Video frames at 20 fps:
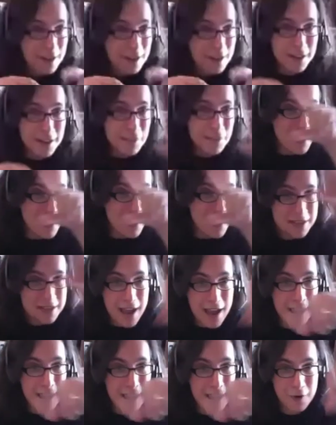the Venn
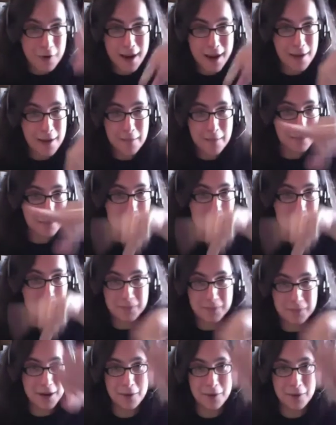diagram,
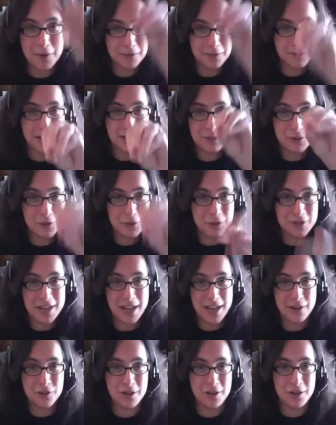
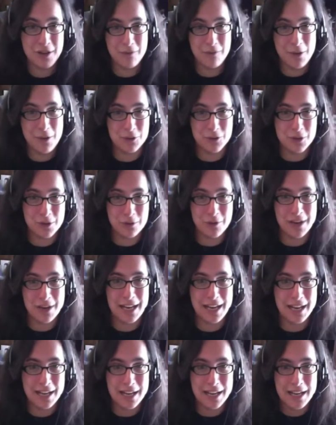intersection of those
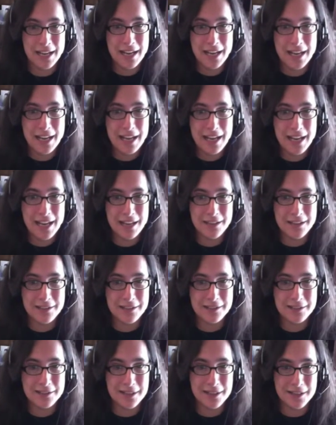3
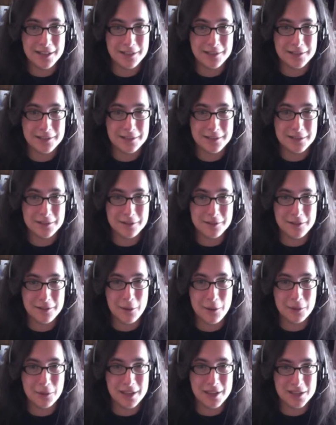is
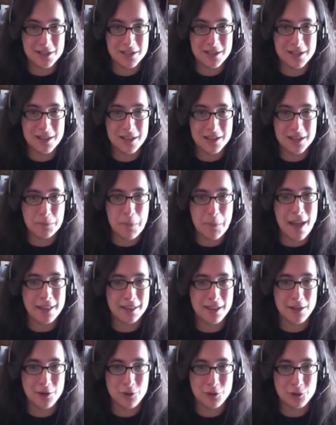the spot
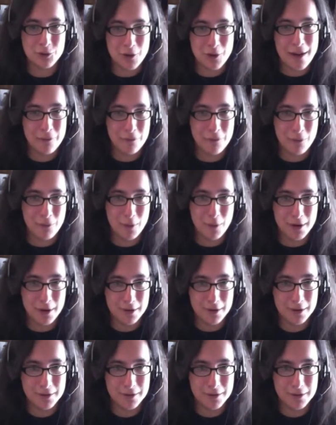that you strive for.